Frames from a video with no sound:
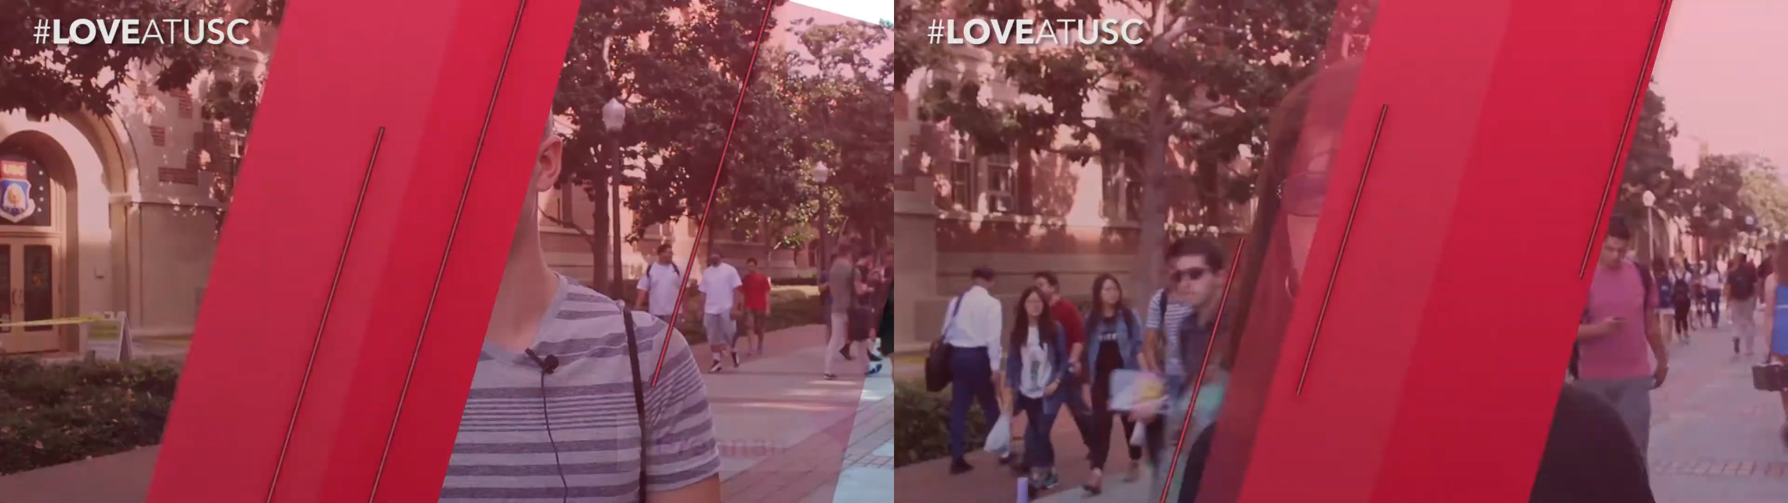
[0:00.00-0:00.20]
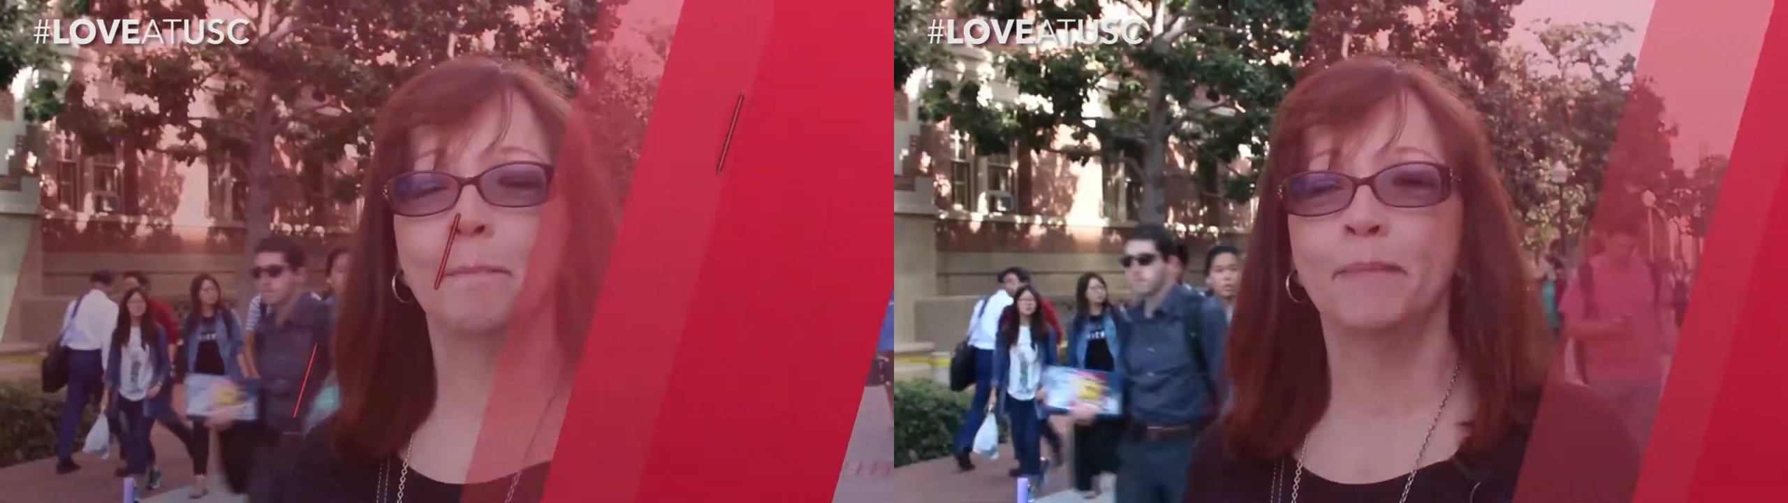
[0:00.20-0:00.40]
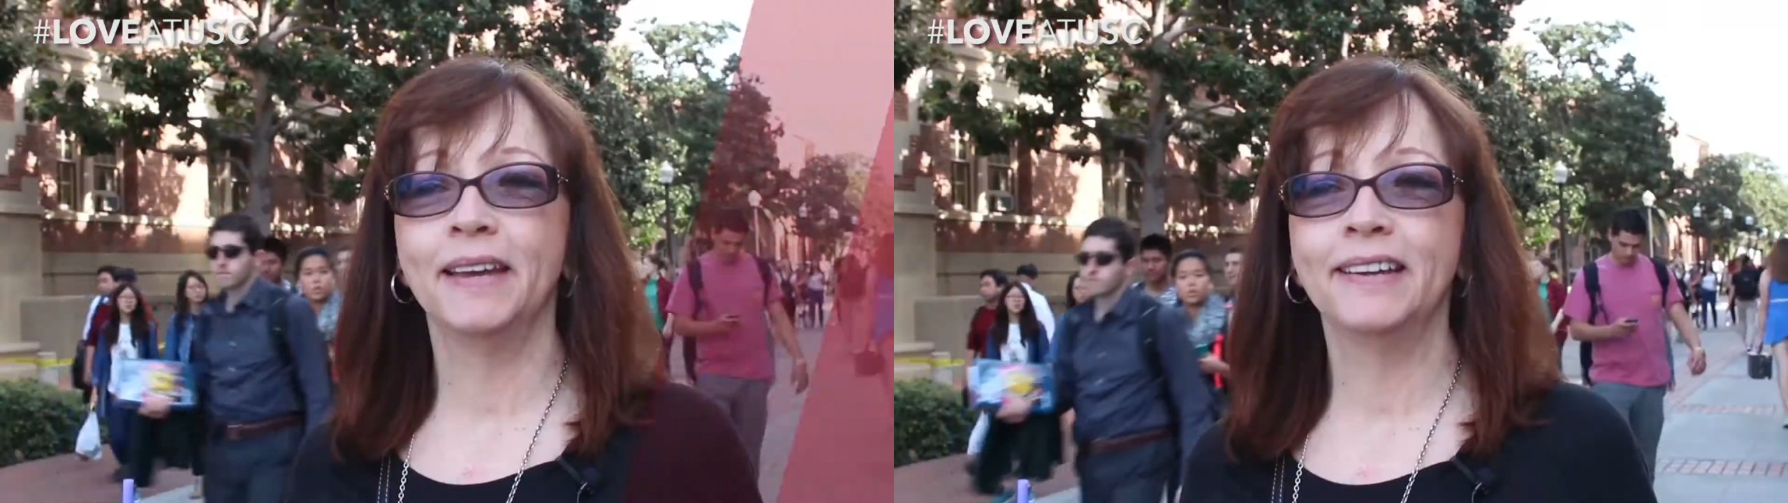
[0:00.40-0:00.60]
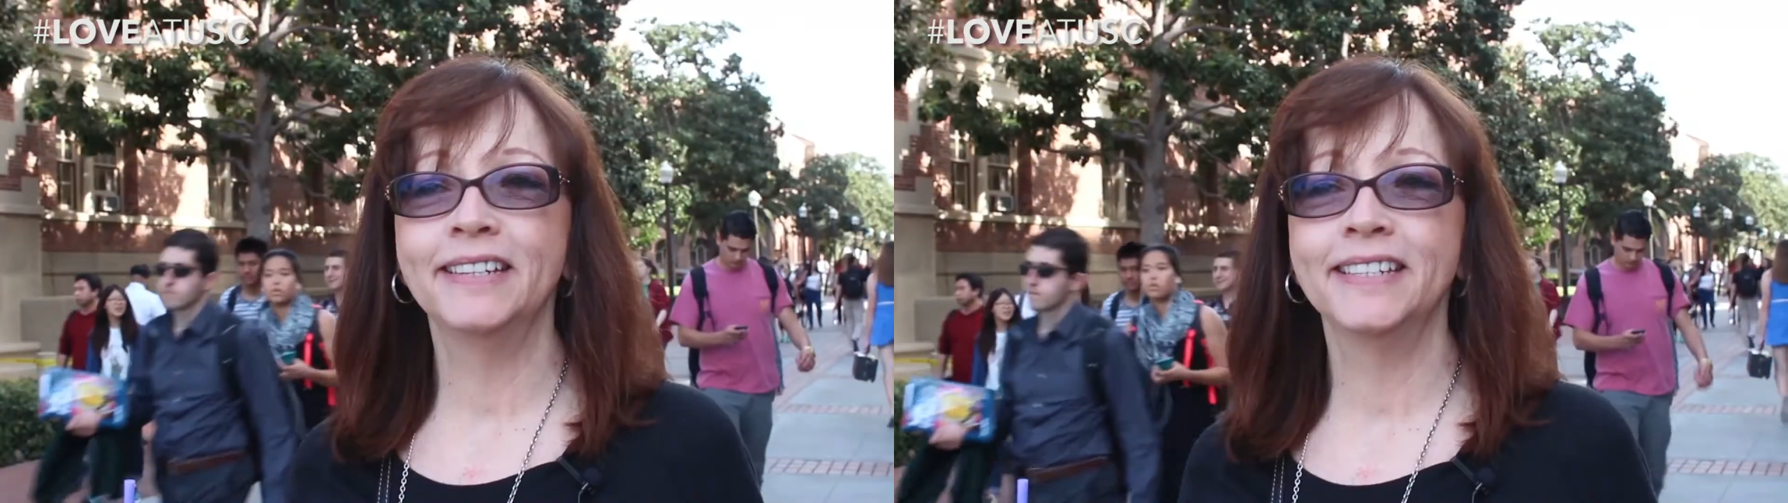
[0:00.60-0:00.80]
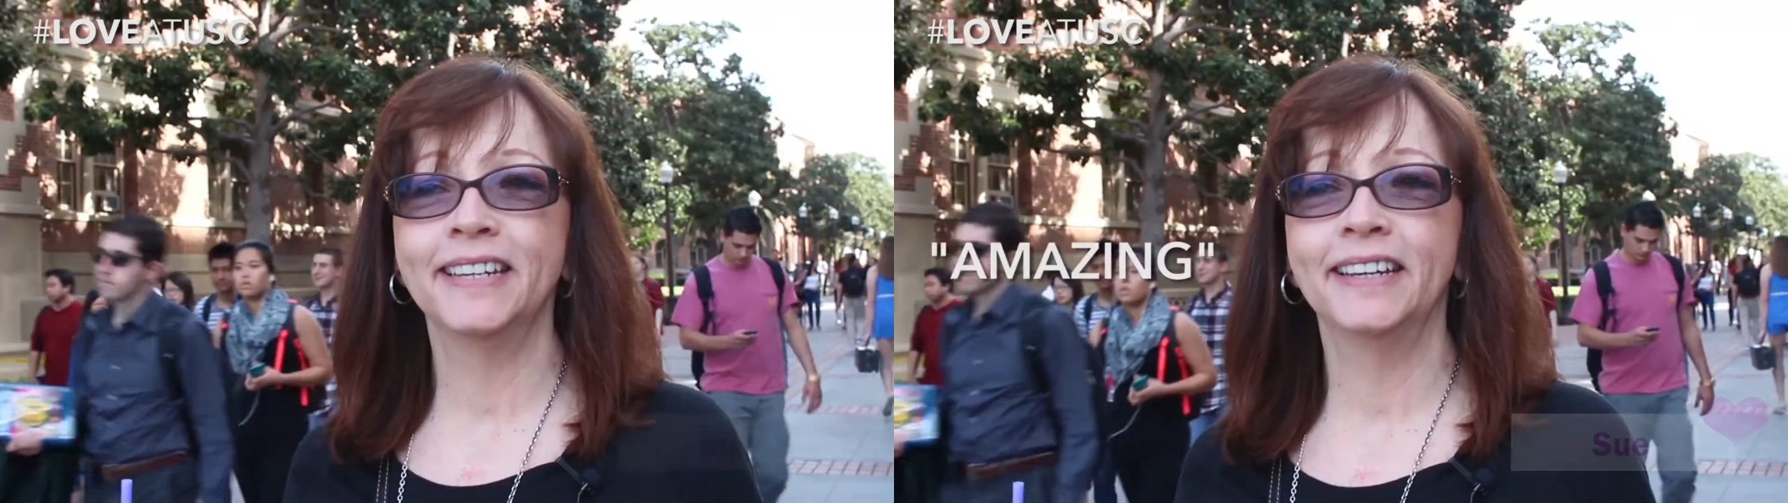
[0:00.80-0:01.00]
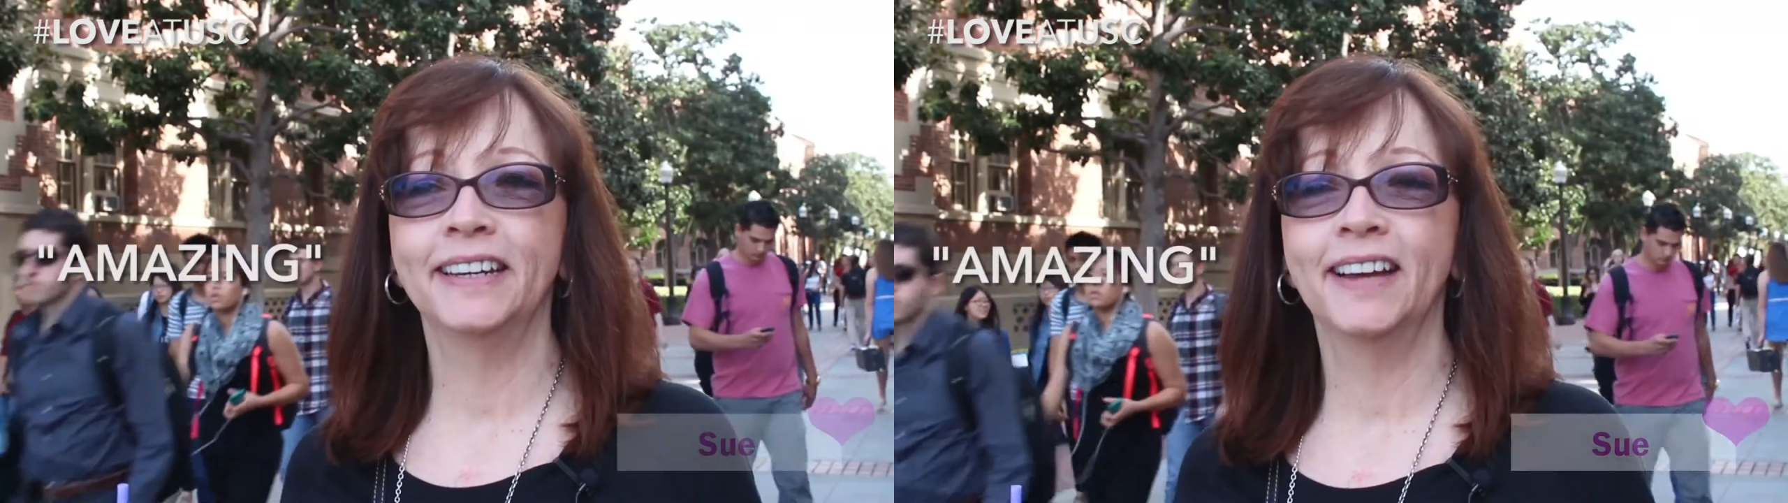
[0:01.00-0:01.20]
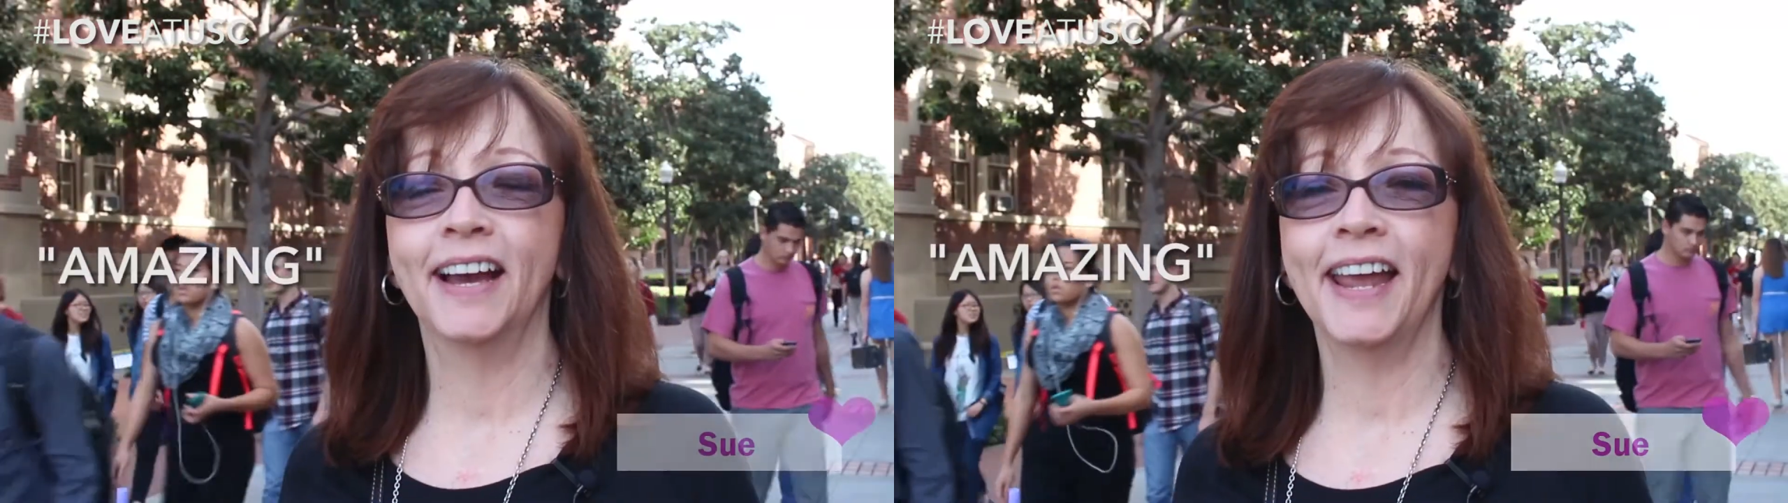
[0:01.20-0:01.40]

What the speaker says: Amazing.